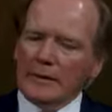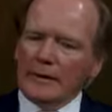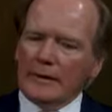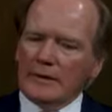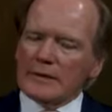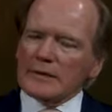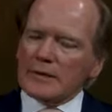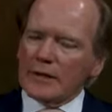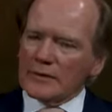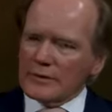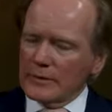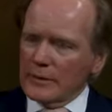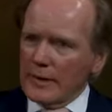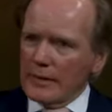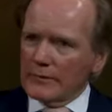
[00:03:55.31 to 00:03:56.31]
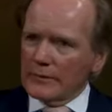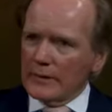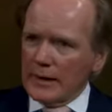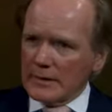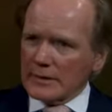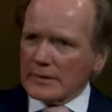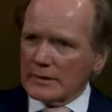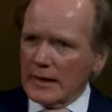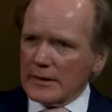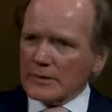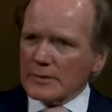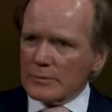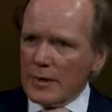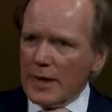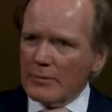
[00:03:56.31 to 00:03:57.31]
In this country, we have lots and lots
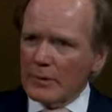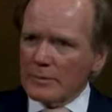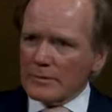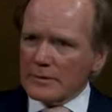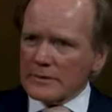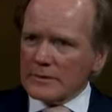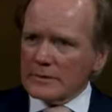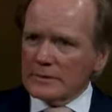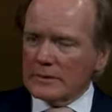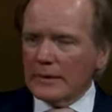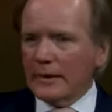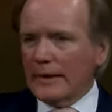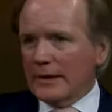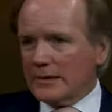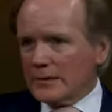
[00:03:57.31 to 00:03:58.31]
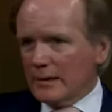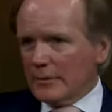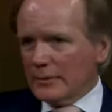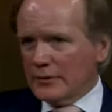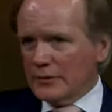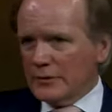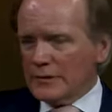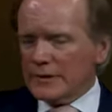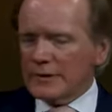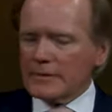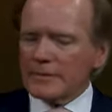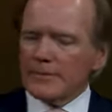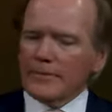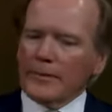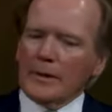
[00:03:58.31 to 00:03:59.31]
of problems and hence opportunities.